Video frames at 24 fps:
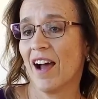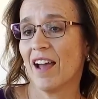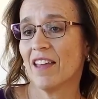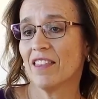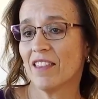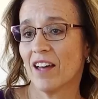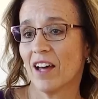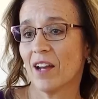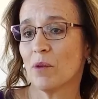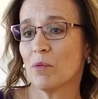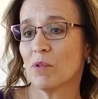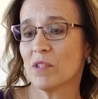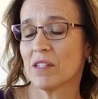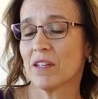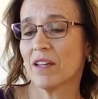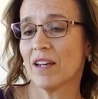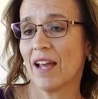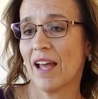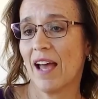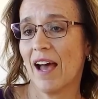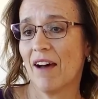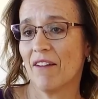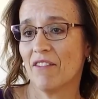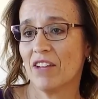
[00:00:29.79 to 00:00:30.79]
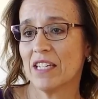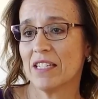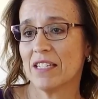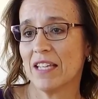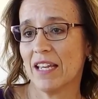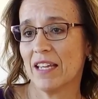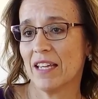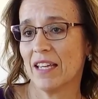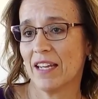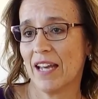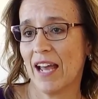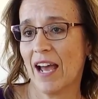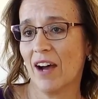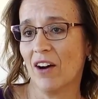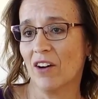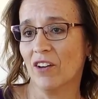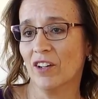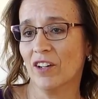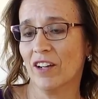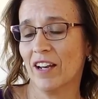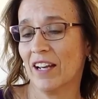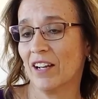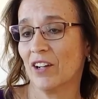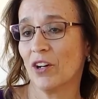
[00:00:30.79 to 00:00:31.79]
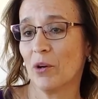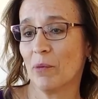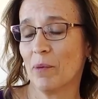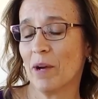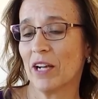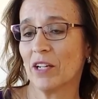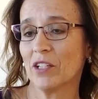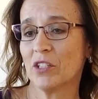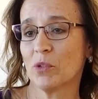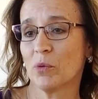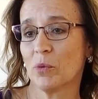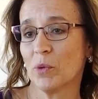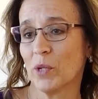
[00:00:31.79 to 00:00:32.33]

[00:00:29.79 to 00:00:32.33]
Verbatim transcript: I thought I was going to have it taken out and go back to